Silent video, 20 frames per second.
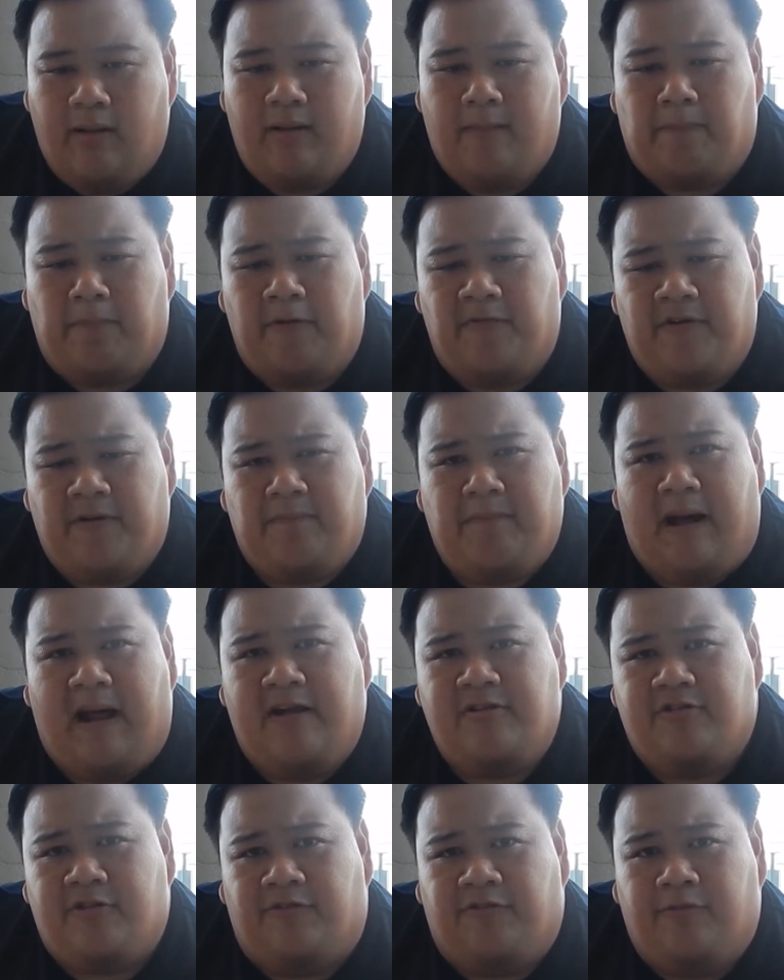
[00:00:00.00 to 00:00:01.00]
The perfect
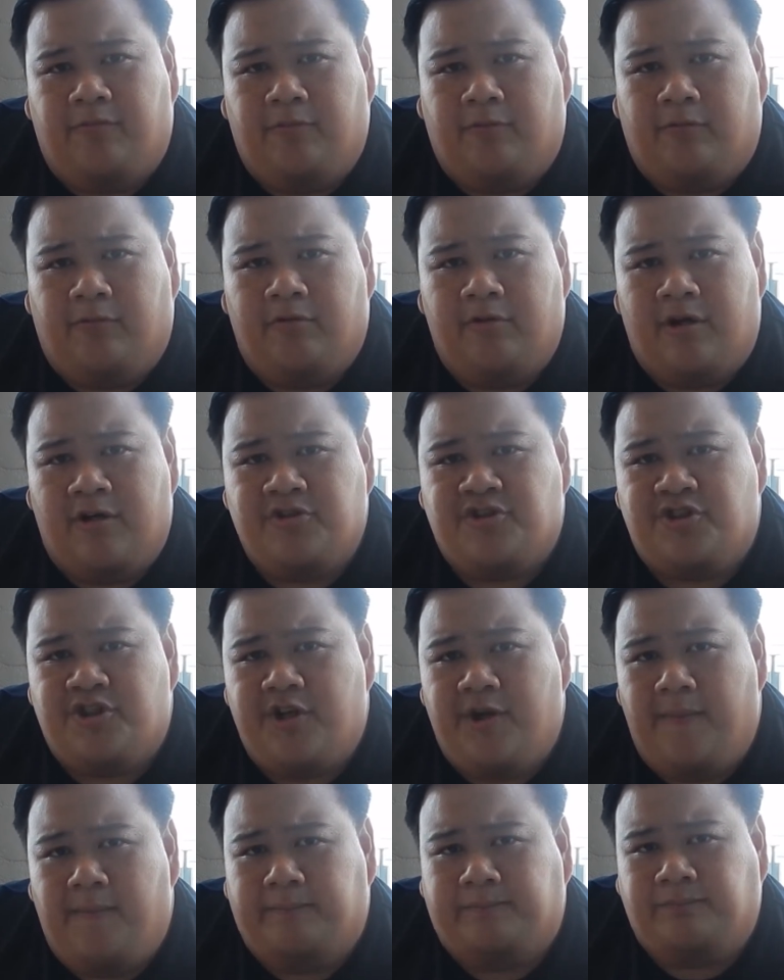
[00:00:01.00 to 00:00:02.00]
balance of
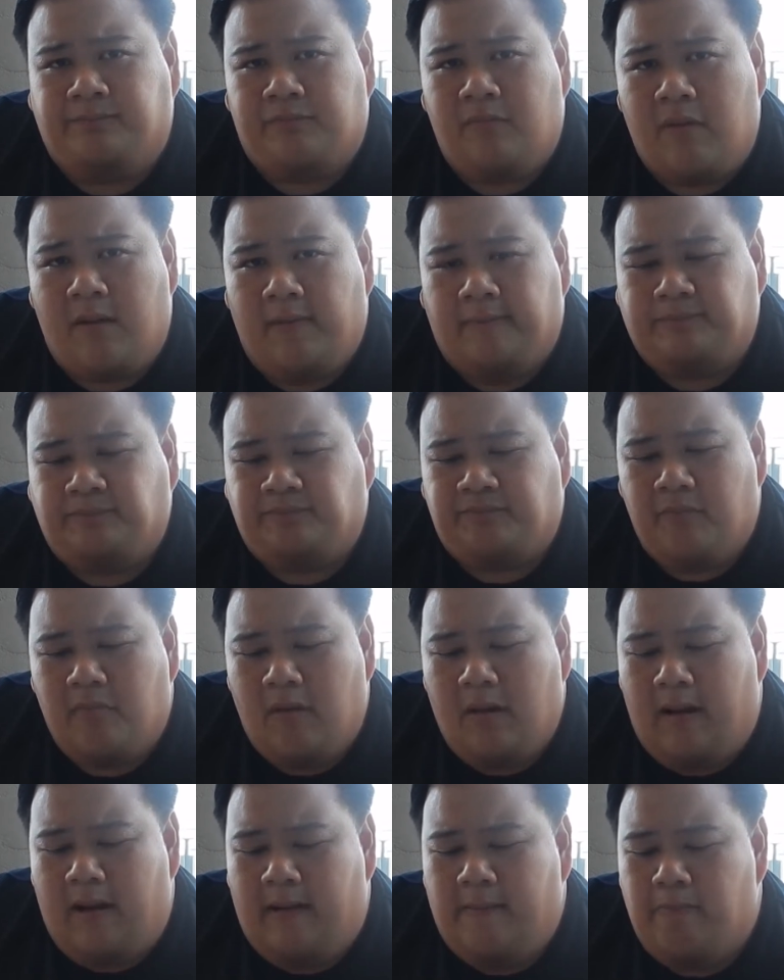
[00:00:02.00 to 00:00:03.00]
crunchy
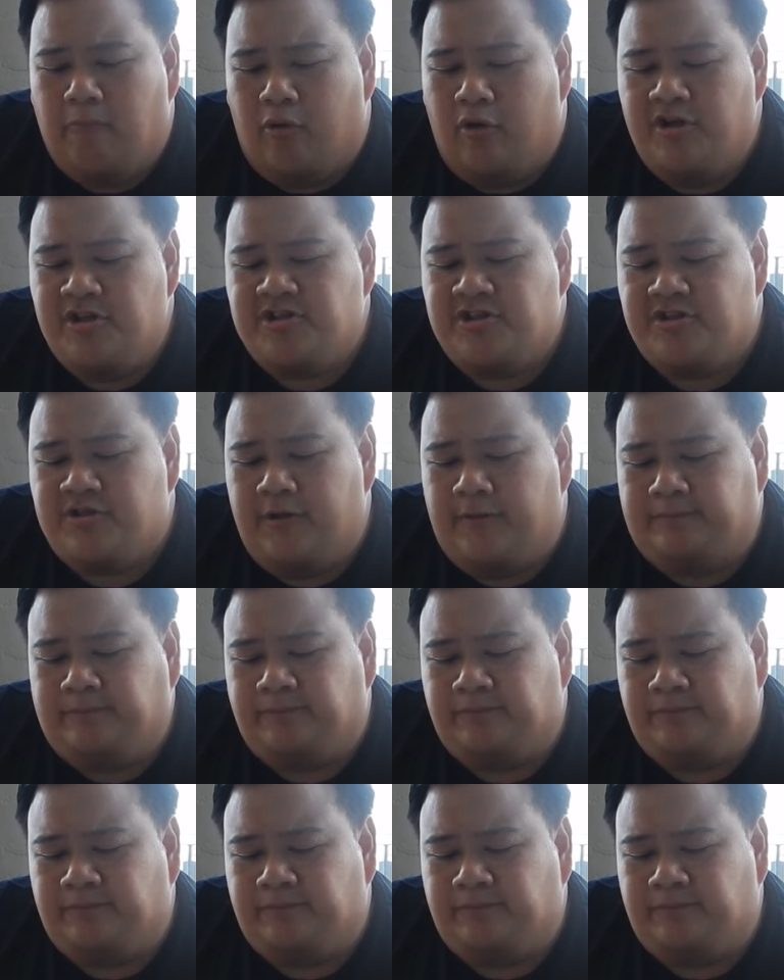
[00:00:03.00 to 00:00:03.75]
and moist.